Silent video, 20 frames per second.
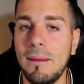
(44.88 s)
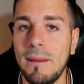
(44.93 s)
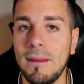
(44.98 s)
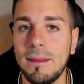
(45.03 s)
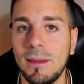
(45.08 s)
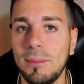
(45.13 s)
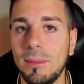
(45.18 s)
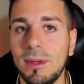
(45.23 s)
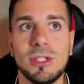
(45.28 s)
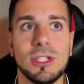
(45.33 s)

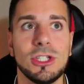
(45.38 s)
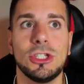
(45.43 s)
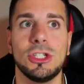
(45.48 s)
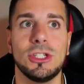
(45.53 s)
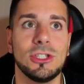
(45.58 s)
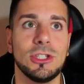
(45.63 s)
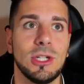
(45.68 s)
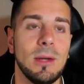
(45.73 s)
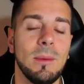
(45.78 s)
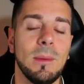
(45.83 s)
the
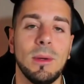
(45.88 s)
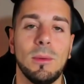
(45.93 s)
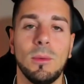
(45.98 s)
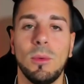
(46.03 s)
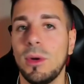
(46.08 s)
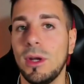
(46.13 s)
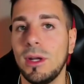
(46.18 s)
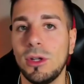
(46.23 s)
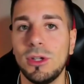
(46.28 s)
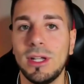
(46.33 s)
positions are a bit
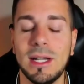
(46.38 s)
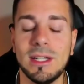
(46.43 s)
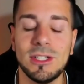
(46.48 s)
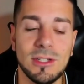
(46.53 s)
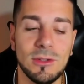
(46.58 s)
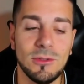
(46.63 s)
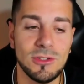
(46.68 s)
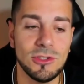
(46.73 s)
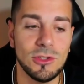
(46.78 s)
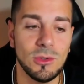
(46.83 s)
more
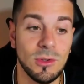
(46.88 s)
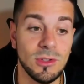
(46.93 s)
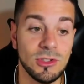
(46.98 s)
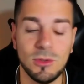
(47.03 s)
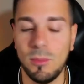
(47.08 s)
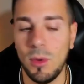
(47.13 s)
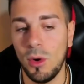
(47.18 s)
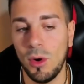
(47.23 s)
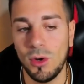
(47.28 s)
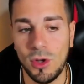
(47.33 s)
aggressive, so it's
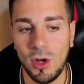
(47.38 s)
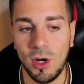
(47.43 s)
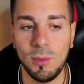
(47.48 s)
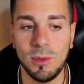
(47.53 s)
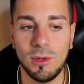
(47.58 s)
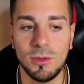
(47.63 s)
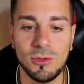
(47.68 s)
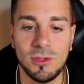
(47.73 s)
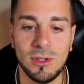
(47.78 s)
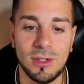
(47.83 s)
more
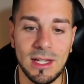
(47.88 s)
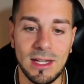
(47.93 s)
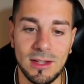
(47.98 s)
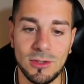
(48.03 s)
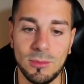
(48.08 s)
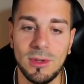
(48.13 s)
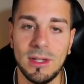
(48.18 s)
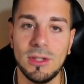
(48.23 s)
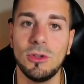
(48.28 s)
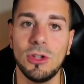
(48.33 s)
common for there
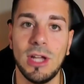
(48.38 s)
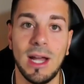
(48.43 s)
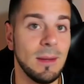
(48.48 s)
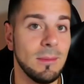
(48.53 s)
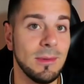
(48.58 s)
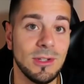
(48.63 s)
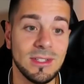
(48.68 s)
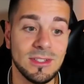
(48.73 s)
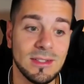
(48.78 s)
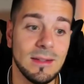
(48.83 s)
to be
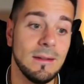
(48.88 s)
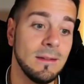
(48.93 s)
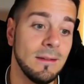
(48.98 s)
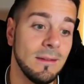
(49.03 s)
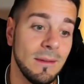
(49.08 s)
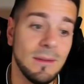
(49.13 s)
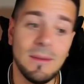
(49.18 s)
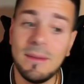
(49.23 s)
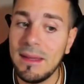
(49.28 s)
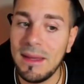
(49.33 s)
traps.
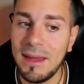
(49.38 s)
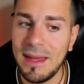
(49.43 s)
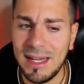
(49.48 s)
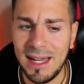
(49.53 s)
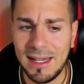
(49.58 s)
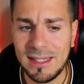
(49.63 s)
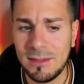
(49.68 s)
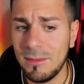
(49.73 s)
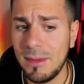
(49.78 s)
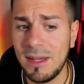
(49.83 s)

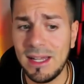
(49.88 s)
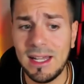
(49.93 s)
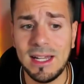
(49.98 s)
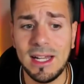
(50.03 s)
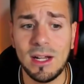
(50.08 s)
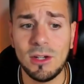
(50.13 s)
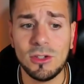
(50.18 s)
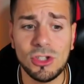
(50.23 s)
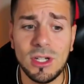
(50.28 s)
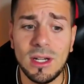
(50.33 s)
Let's begin
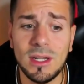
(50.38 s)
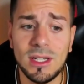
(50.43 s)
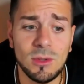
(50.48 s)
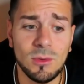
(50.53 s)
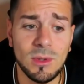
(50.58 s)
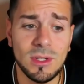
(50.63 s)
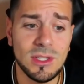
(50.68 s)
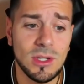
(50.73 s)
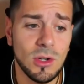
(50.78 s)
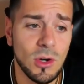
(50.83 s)
our journey
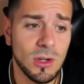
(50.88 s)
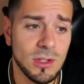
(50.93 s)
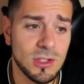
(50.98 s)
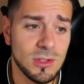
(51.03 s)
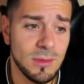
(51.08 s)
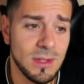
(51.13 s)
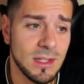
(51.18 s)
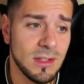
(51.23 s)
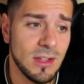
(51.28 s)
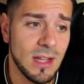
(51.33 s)
with the
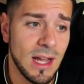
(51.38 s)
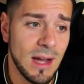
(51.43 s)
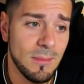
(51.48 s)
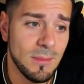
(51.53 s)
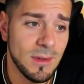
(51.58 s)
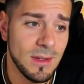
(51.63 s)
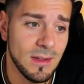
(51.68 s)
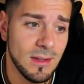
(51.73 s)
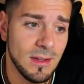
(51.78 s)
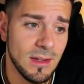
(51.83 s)
ultimate trap.
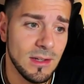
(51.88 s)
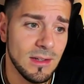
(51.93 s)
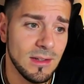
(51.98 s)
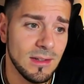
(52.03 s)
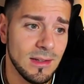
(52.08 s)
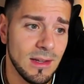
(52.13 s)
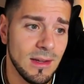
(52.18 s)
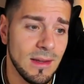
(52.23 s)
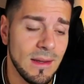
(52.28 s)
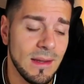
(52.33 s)

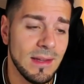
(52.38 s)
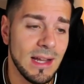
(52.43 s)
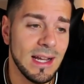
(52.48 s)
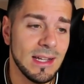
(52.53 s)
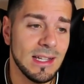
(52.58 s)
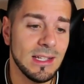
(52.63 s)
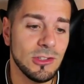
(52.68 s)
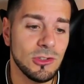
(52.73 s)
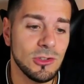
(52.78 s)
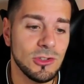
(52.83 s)
That
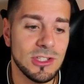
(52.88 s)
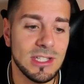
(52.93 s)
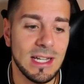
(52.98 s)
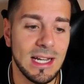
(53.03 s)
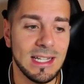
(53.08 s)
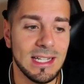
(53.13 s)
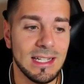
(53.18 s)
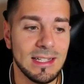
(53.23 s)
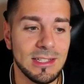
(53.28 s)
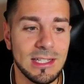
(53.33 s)
is to say,
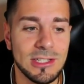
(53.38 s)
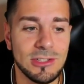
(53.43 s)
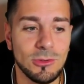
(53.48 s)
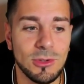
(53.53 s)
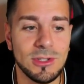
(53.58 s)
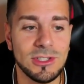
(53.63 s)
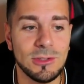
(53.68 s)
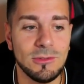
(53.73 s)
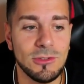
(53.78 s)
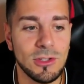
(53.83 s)
in this
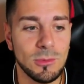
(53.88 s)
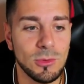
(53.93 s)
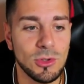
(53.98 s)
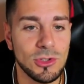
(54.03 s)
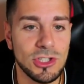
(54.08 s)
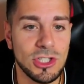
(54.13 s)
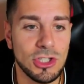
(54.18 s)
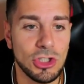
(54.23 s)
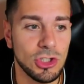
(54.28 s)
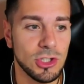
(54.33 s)
specific
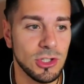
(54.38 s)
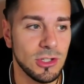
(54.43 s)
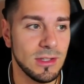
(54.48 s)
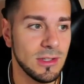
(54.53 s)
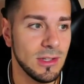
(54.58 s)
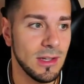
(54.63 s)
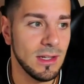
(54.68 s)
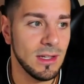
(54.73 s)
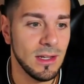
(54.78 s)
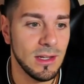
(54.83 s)
position,
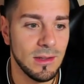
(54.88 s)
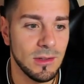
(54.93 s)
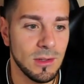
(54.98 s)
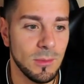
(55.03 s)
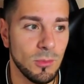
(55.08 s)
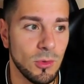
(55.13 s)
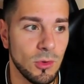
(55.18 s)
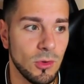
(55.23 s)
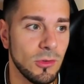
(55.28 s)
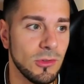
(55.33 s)
the
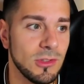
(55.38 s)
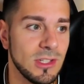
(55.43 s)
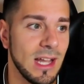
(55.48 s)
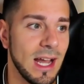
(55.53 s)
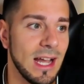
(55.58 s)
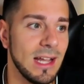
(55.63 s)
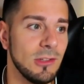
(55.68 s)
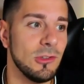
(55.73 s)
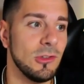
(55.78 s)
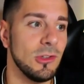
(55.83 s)
move
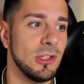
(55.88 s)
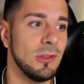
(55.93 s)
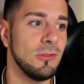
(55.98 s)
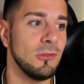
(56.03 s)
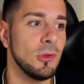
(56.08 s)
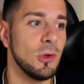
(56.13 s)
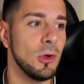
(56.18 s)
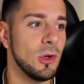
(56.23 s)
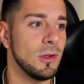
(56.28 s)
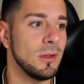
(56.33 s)
knight to
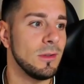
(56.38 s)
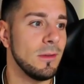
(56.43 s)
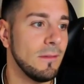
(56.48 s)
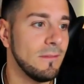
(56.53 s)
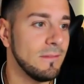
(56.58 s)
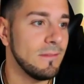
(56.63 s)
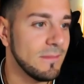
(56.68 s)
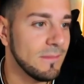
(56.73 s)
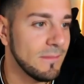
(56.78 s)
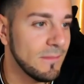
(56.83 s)
d4.
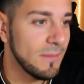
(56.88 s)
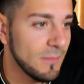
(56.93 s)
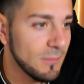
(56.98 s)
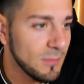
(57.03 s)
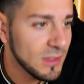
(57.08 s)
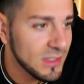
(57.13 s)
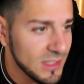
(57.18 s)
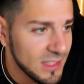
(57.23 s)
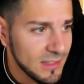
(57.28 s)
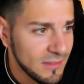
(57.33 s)

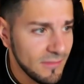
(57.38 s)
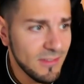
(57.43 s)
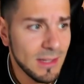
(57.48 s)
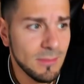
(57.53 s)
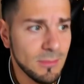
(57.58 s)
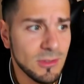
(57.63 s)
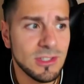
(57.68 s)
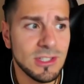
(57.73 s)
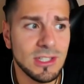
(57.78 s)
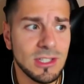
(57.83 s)
Which is
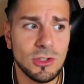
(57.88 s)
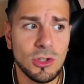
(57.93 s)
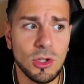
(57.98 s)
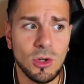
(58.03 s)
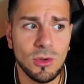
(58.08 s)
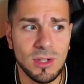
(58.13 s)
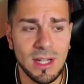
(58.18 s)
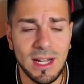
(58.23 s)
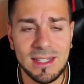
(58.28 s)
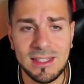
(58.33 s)
famously
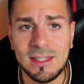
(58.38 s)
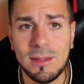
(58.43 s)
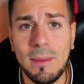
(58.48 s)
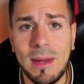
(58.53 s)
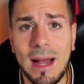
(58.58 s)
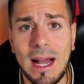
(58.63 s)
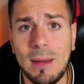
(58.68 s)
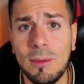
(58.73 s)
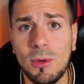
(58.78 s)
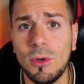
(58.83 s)
known as the
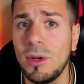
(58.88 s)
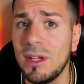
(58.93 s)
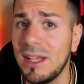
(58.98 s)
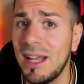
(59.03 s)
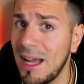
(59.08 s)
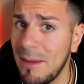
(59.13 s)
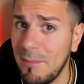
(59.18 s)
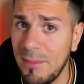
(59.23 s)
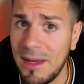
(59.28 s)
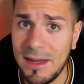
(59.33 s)
Blackpool
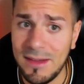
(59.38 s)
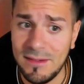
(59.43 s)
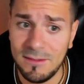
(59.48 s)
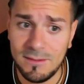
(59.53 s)
Gambit.